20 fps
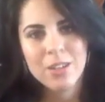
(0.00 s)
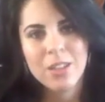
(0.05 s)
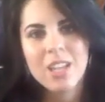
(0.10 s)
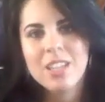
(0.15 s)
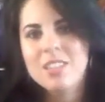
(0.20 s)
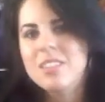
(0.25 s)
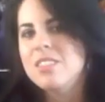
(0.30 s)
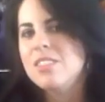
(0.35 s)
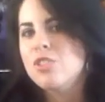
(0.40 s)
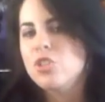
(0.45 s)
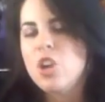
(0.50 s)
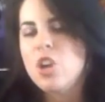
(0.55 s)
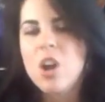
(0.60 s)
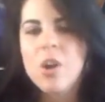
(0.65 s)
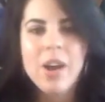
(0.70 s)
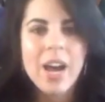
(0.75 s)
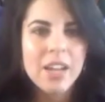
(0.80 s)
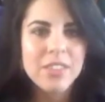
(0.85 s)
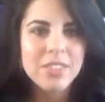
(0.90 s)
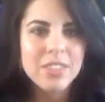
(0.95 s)
Let's throw
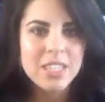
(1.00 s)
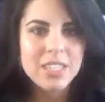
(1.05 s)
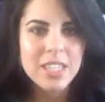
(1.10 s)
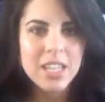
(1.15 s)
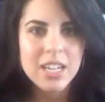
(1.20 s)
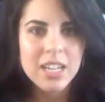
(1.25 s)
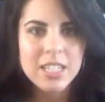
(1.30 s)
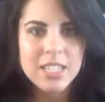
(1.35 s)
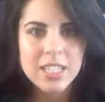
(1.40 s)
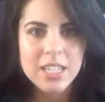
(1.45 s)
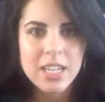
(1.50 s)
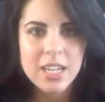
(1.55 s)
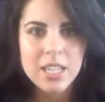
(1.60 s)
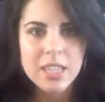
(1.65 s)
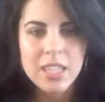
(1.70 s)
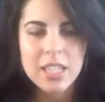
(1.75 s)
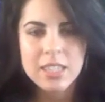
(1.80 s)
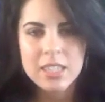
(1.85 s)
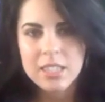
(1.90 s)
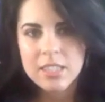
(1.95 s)
out this idea
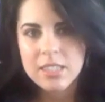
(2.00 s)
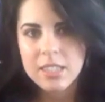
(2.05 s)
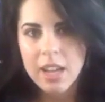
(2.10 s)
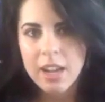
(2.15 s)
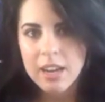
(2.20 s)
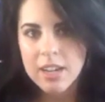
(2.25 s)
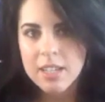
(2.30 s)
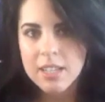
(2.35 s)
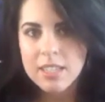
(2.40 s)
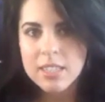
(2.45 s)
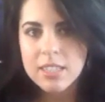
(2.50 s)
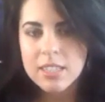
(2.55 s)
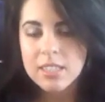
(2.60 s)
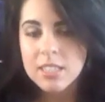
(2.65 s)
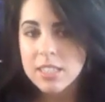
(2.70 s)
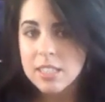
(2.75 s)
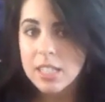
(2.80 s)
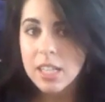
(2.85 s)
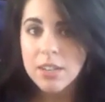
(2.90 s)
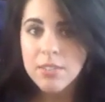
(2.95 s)
that society is
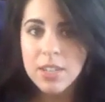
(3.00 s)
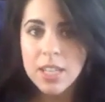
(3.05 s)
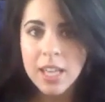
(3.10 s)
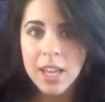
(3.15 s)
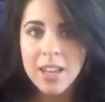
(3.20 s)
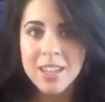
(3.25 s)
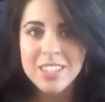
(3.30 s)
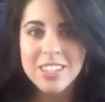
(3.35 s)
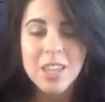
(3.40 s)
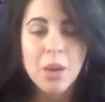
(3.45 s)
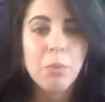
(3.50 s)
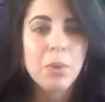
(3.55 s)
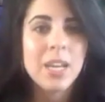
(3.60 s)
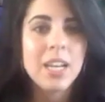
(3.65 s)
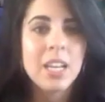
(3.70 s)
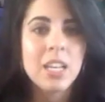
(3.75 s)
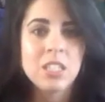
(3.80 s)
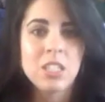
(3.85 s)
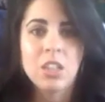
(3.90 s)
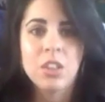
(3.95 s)
giving us that we
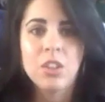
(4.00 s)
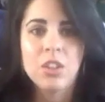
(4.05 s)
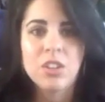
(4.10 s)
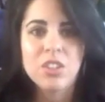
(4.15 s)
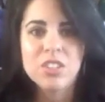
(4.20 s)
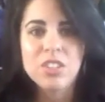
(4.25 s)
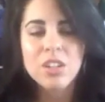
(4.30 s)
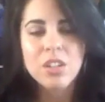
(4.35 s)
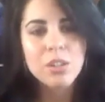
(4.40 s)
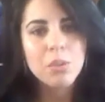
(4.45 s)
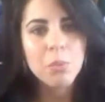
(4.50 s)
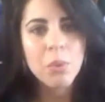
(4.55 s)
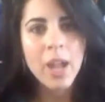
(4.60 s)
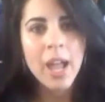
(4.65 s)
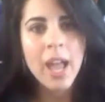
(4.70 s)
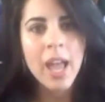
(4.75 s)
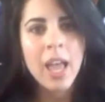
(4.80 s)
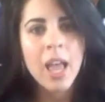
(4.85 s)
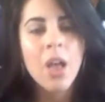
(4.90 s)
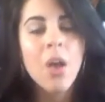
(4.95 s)
need to look a certain
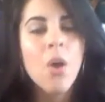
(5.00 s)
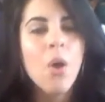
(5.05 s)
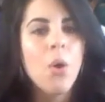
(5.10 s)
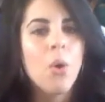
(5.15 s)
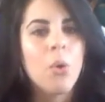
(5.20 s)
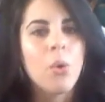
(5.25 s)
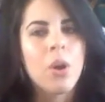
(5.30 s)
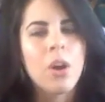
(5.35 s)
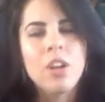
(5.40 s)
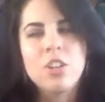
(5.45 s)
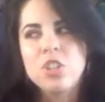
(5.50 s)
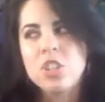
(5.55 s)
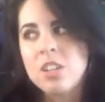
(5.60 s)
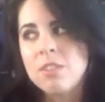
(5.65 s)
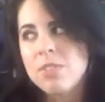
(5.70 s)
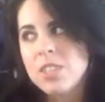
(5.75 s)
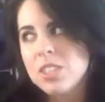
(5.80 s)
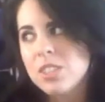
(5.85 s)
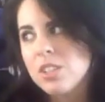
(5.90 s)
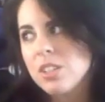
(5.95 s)
way or
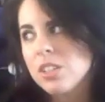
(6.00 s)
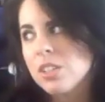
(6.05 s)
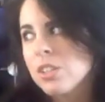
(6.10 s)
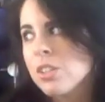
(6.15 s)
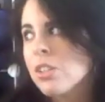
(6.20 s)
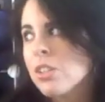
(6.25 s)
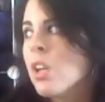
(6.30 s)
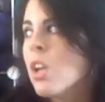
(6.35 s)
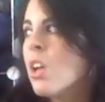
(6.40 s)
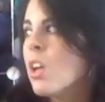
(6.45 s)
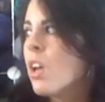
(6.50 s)
achieve a certain,